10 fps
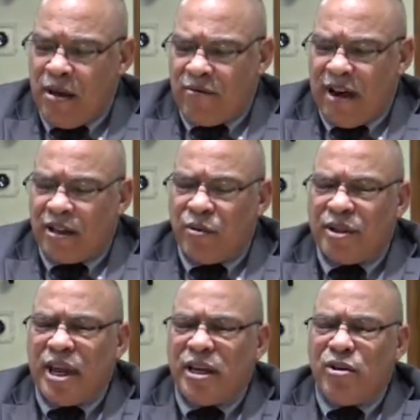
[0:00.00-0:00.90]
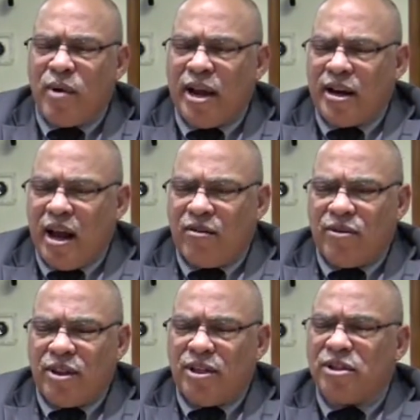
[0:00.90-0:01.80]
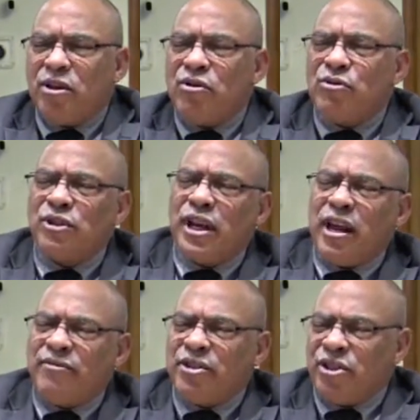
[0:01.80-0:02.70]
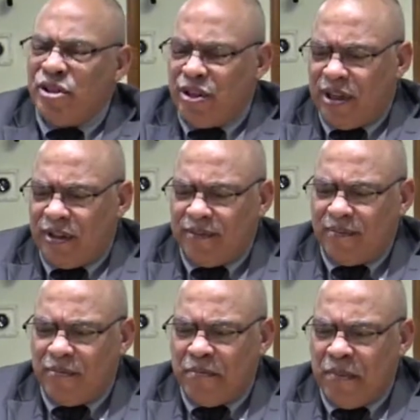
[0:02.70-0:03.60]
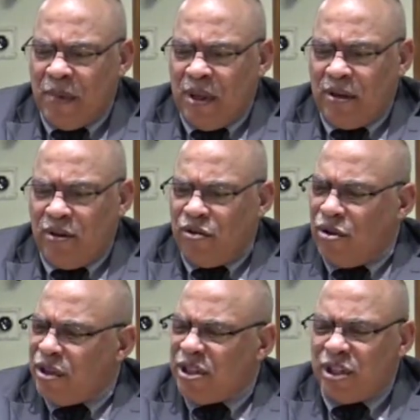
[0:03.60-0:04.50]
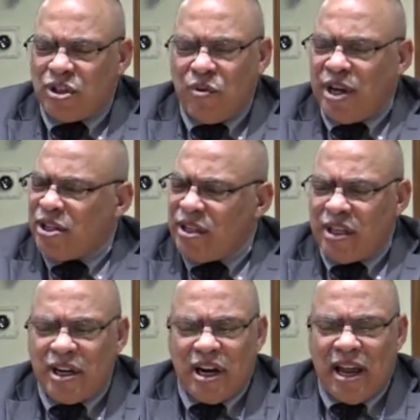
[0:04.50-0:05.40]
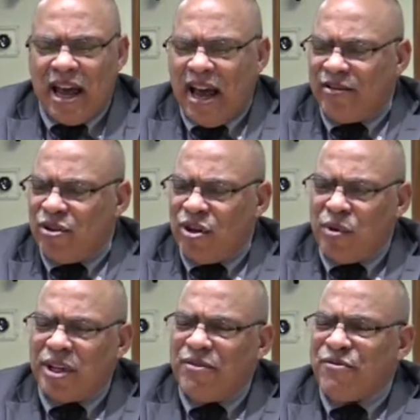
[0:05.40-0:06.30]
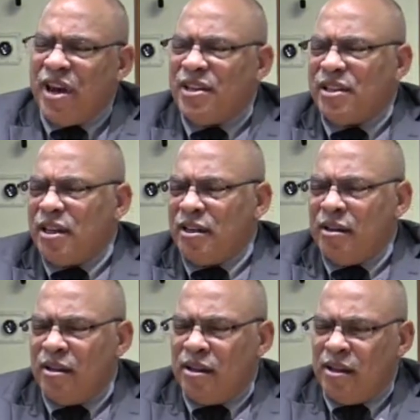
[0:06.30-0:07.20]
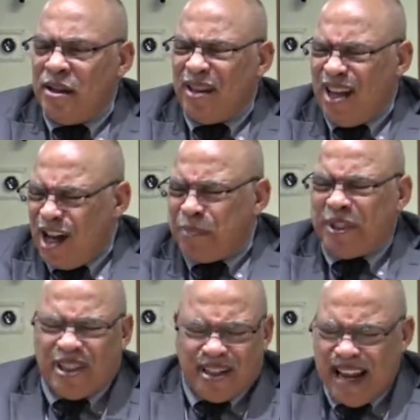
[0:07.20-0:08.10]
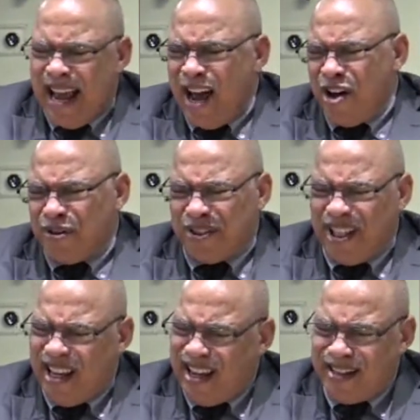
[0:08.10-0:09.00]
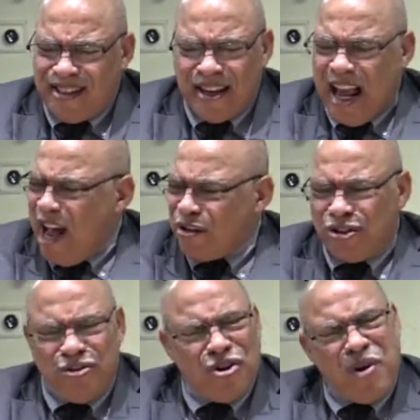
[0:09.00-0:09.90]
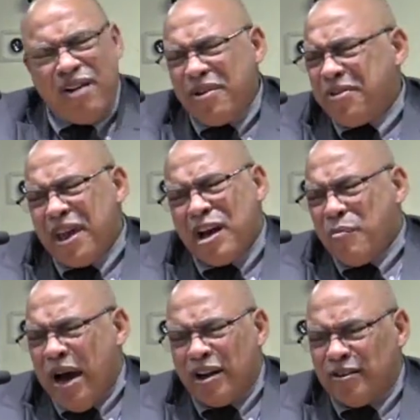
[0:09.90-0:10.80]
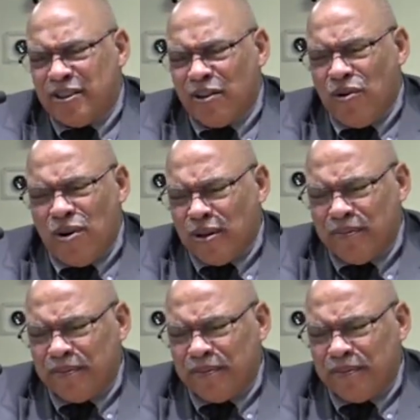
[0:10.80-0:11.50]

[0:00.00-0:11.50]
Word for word: Father, we thank you right now for these souls that have stood. You know the situations in their lives, you know what they're facing, the ups, the downs, the ins and the outs. You know everything about us, Lord.